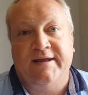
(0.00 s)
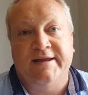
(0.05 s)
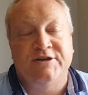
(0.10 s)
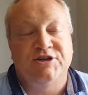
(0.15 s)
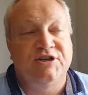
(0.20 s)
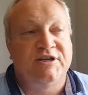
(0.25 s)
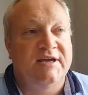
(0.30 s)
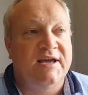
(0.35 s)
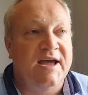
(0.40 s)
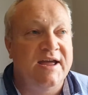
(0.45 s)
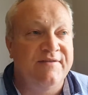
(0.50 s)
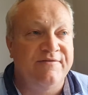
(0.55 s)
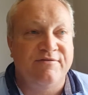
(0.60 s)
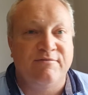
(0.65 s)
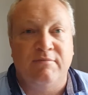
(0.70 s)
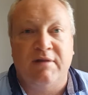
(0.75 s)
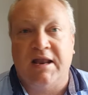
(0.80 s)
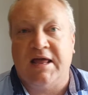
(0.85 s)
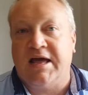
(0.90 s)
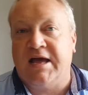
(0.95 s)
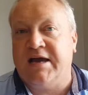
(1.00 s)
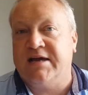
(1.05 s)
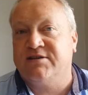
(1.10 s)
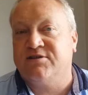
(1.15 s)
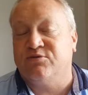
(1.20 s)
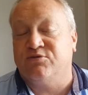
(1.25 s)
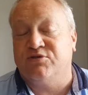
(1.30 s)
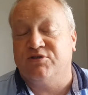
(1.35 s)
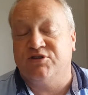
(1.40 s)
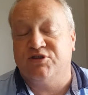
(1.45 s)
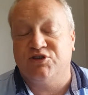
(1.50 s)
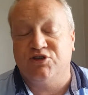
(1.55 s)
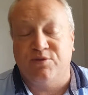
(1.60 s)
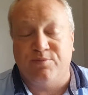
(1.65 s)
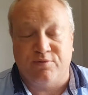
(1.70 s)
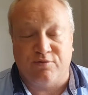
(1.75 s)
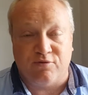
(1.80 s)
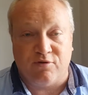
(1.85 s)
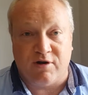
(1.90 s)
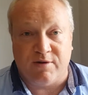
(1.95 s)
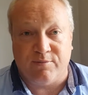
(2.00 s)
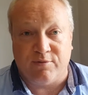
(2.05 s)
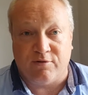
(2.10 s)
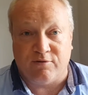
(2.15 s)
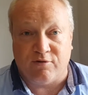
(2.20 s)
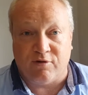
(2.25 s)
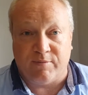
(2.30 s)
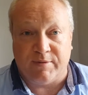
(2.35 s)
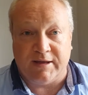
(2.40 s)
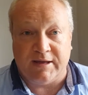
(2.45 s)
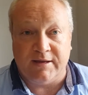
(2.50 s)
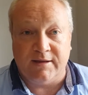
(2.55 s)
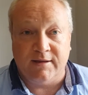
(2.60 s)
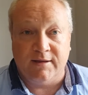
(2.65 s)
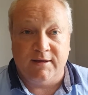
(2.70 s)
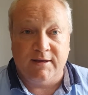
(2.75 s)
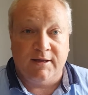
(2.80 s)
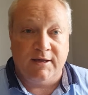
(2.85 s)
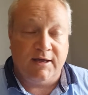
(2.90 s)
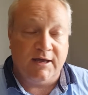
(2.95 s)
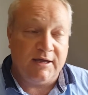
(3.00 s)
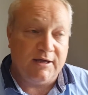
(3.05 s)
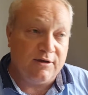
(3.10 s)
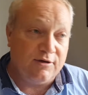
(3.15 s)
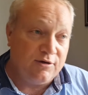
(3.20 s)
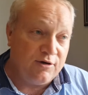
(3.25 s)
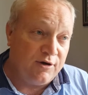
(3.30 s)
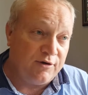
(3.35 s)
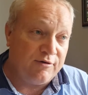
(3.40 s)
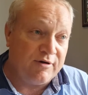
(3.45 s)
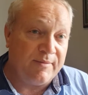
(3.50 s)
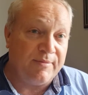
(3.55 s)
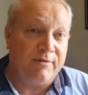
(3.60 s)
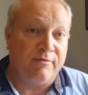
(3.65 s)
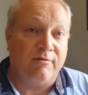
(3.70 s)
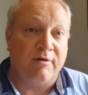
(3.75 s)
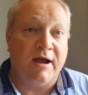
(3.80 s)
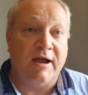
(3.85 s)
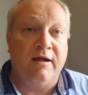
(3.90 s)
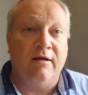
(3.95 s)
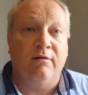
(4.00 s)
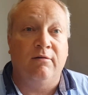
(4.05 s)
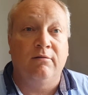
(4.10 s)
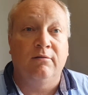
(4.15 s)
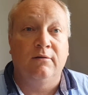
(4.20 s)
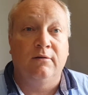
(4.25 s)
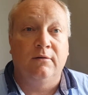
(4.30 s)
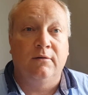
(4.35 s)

And she came from last. It was a super ride by Robbie. He got her up the rail.